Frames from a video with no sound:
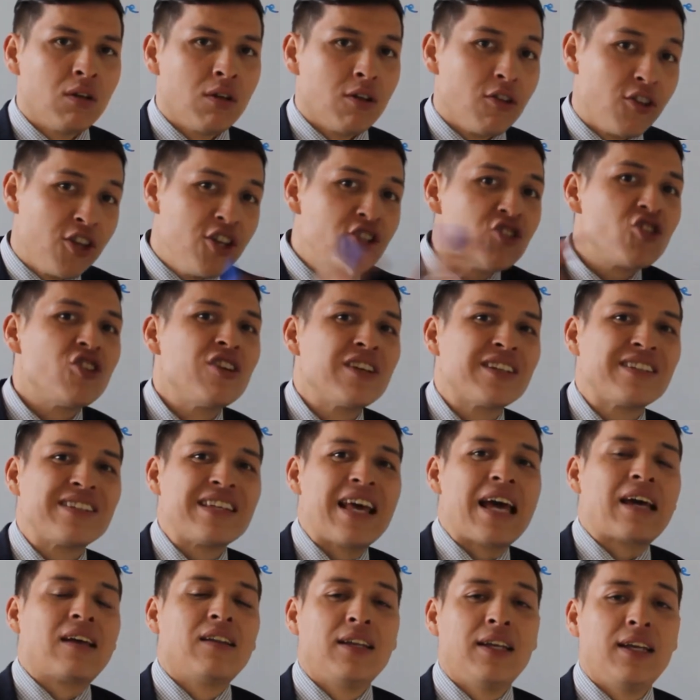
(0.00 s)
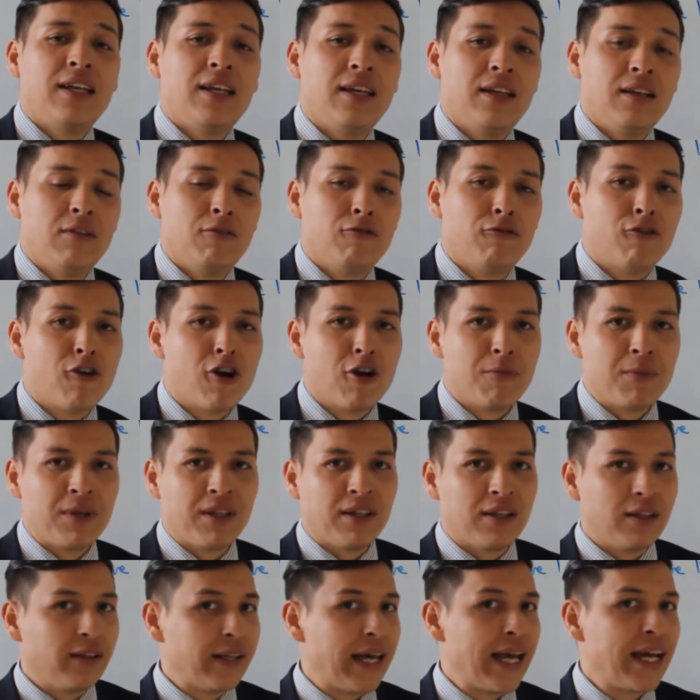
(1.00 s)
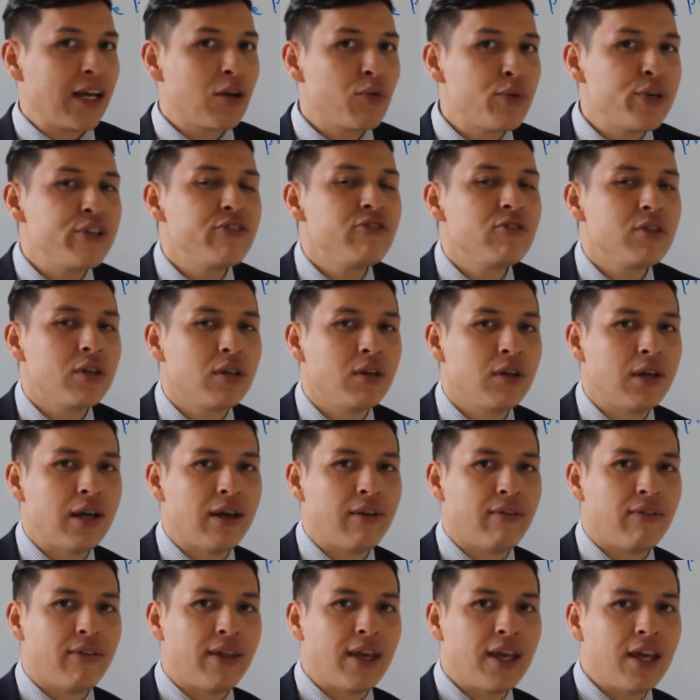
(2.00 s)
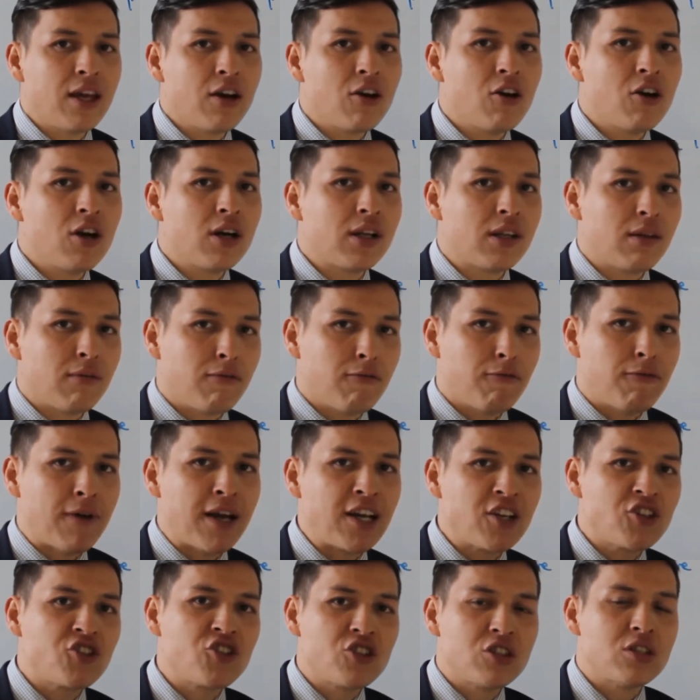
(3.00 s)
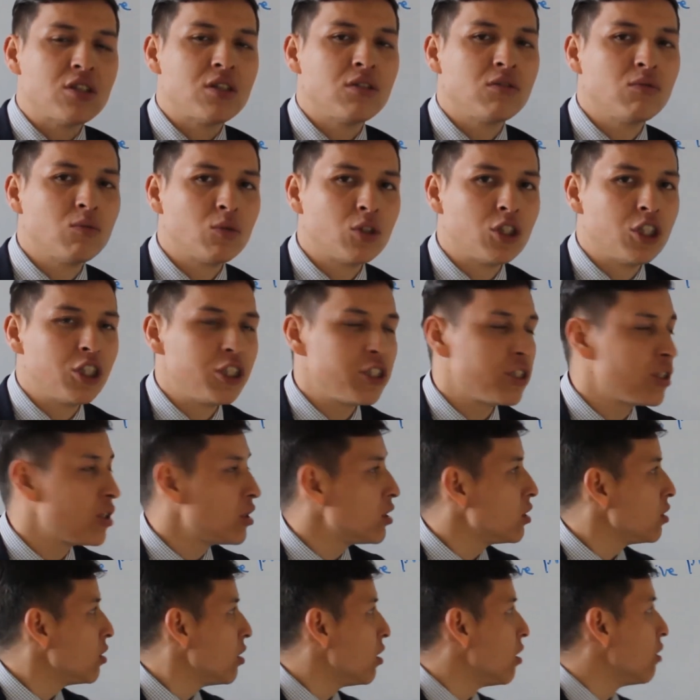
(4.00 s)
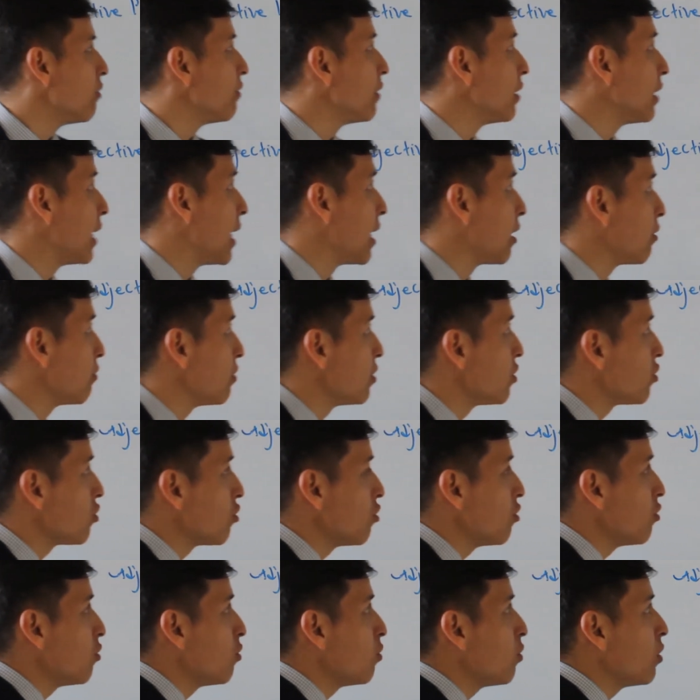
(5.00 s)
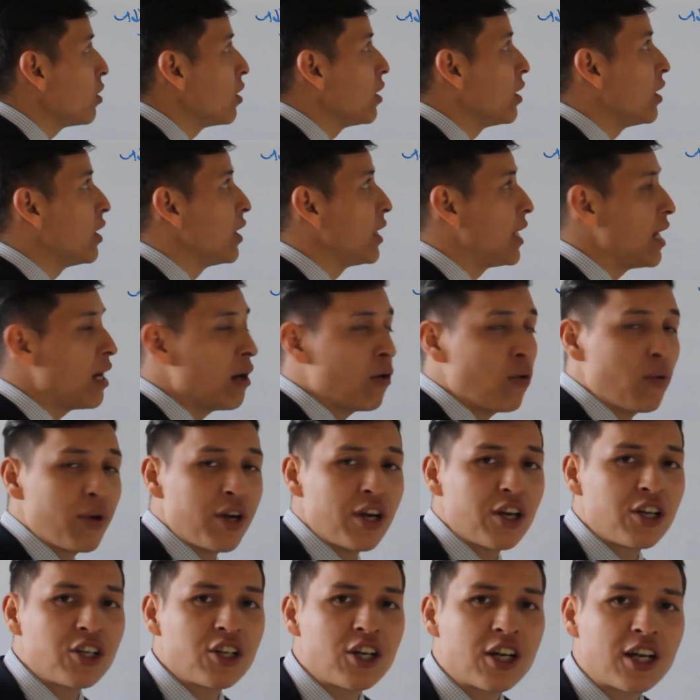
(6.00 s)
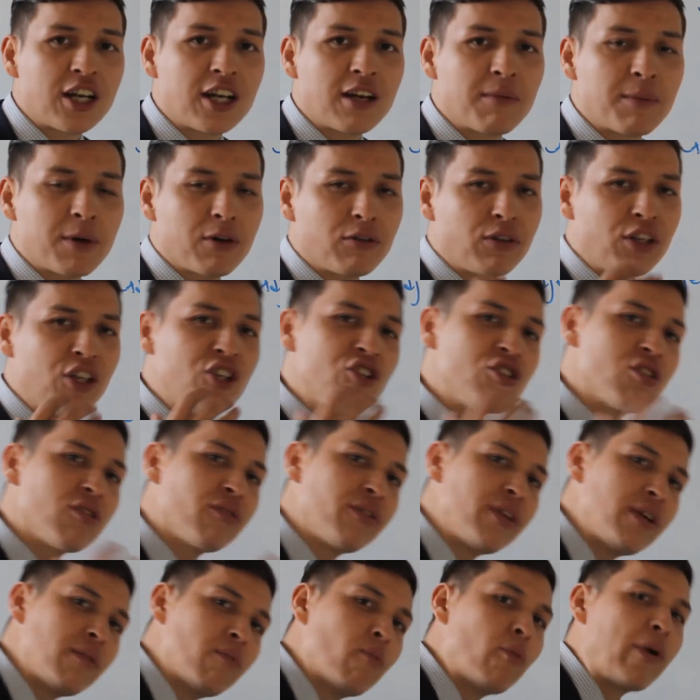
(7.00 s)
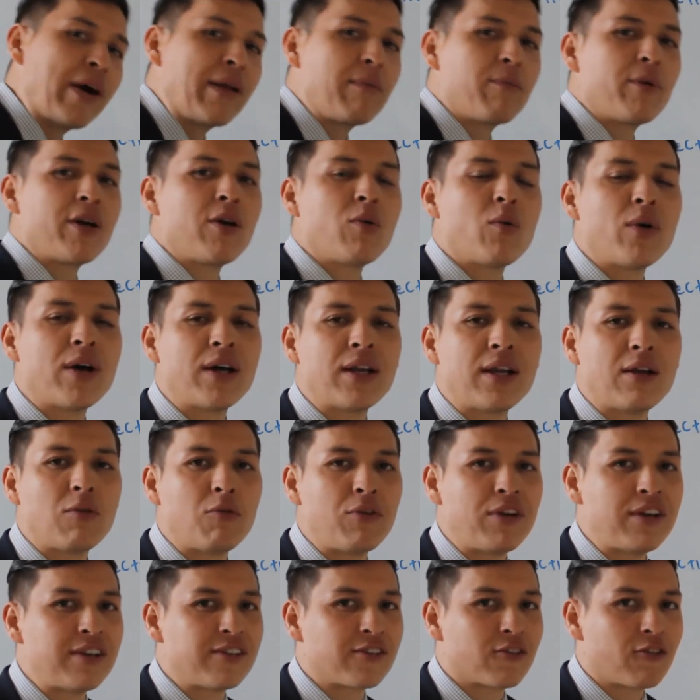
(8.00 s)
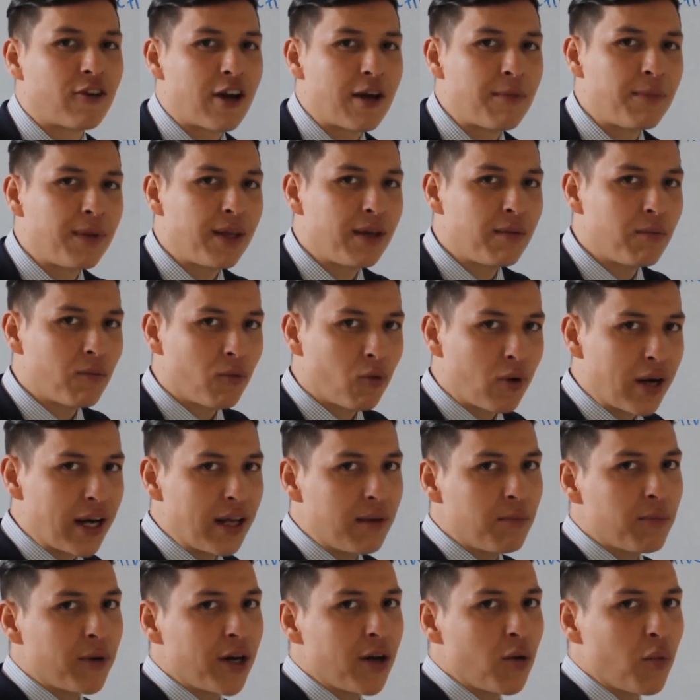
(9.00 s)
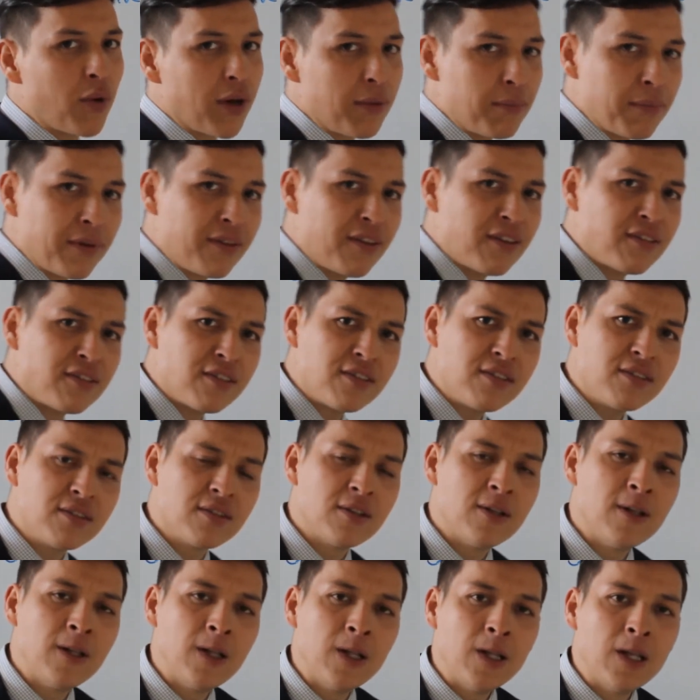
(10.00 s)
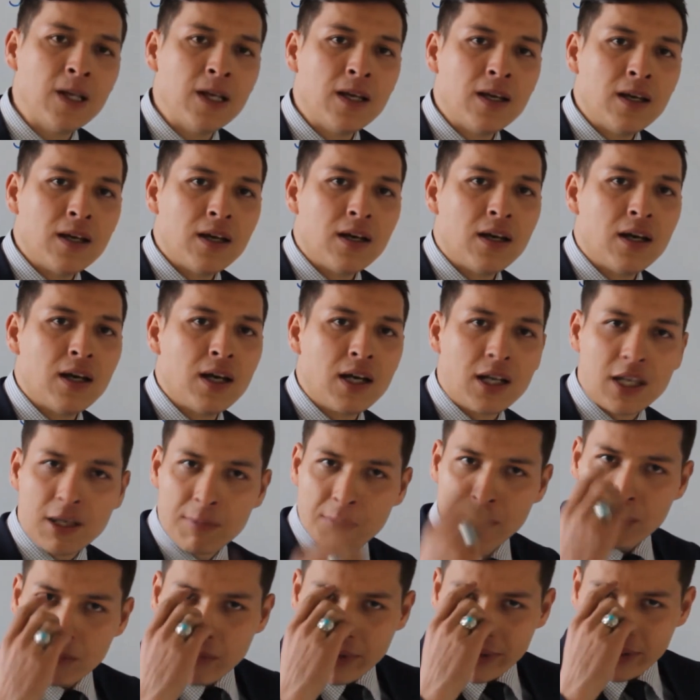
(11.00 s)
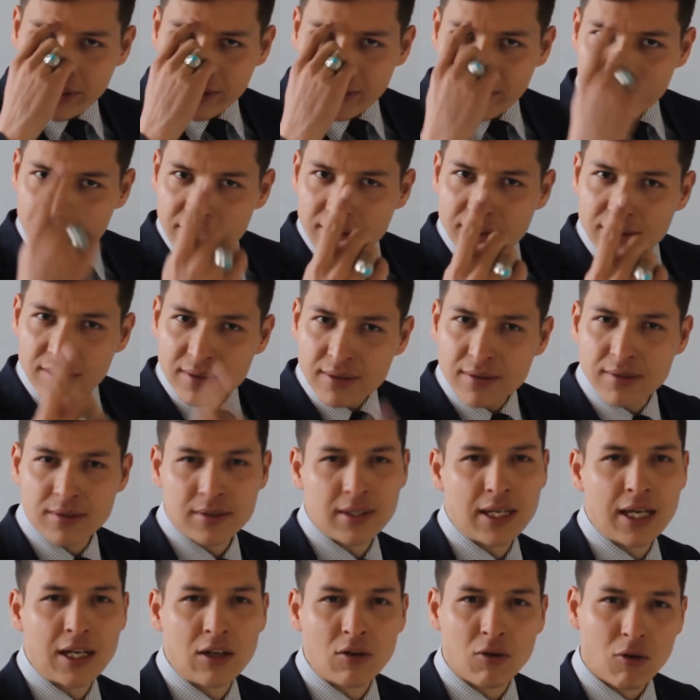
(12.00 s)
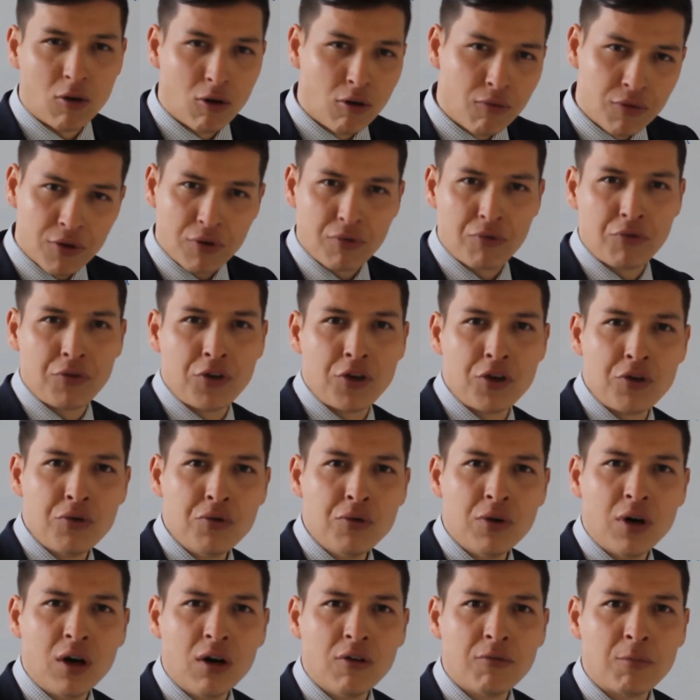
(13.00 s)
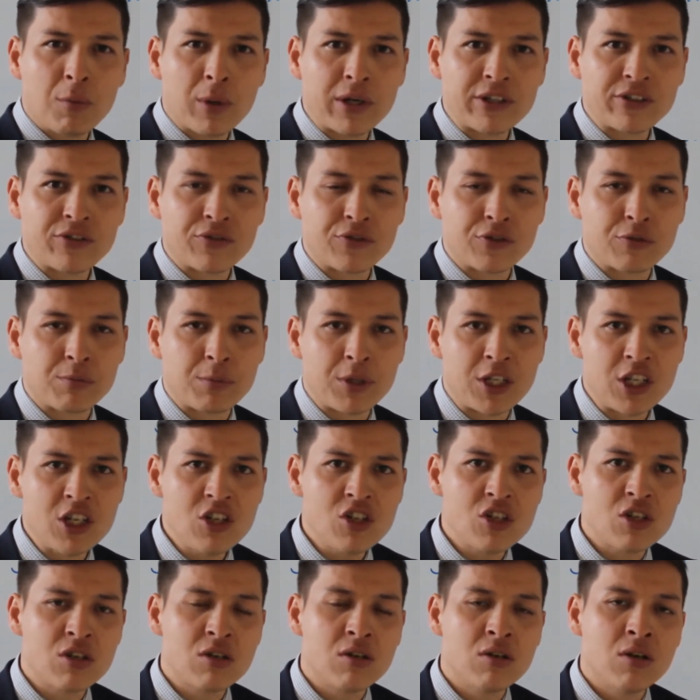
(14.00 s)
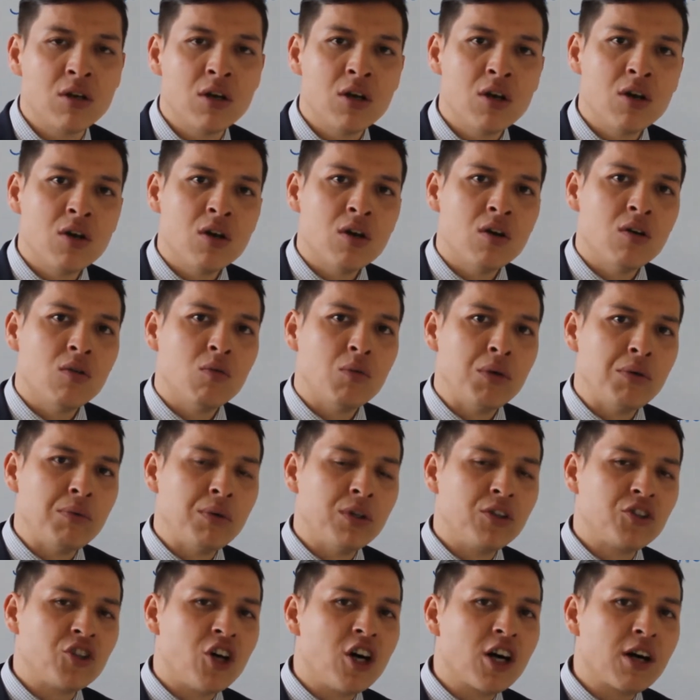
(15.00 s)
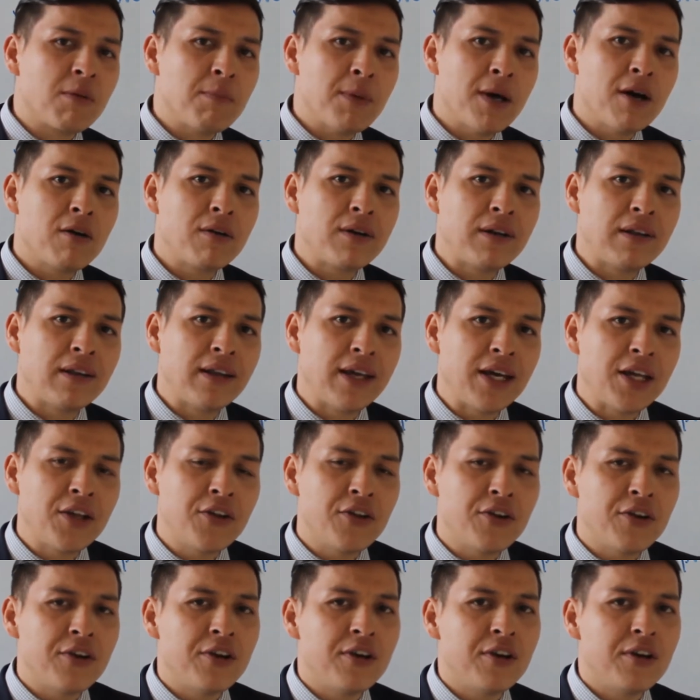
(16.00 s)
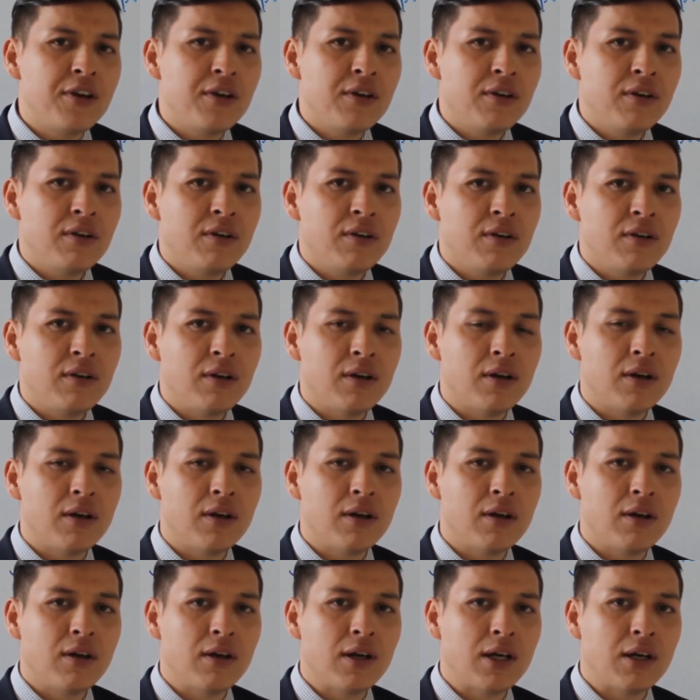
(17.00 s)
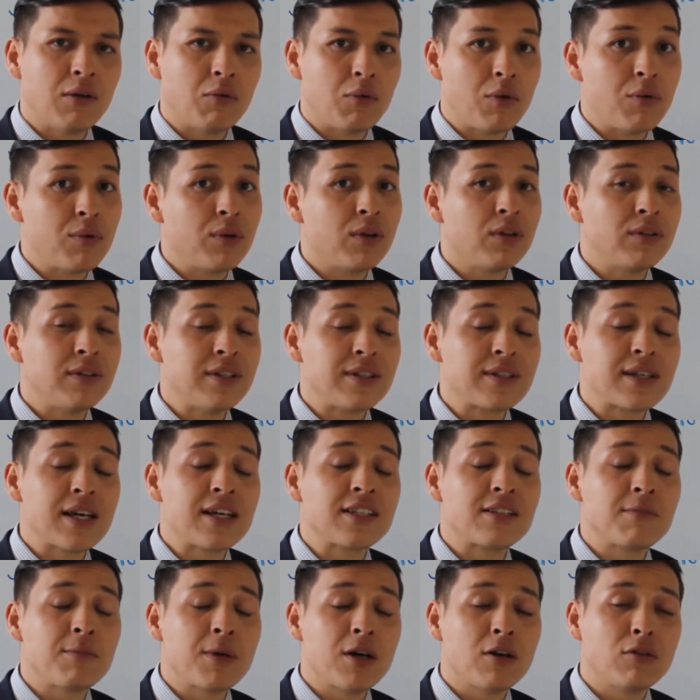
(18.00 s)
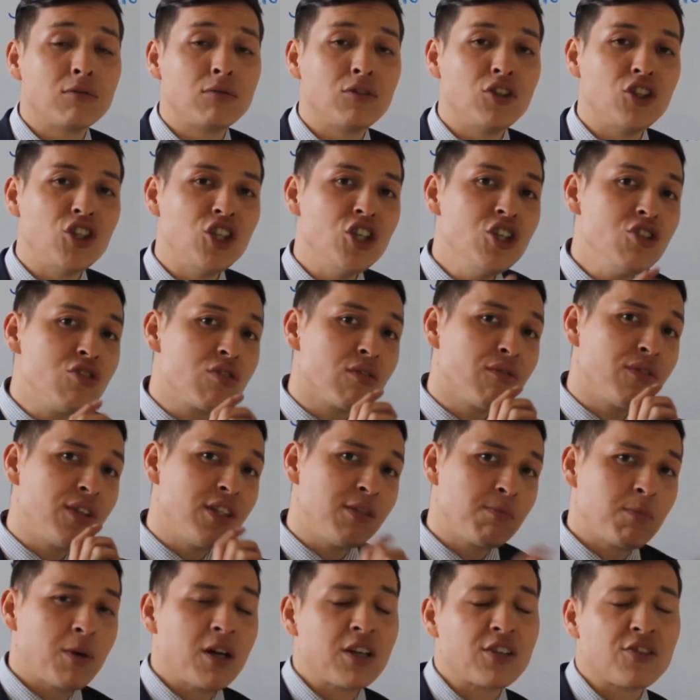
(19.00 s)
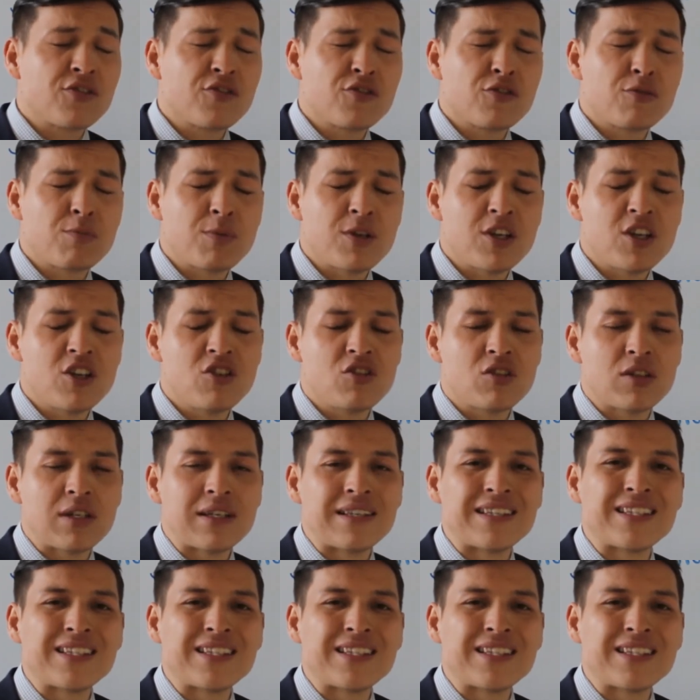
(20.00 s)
These are exactly forming the language and they are the functional words of a language. So uh, now we are talking about each of them one by one and we describe them one by one. But this is, uh, keep in mind that this is an overview of parts of speech we will talk about it later uh, and we will discuss about each of these parts of speech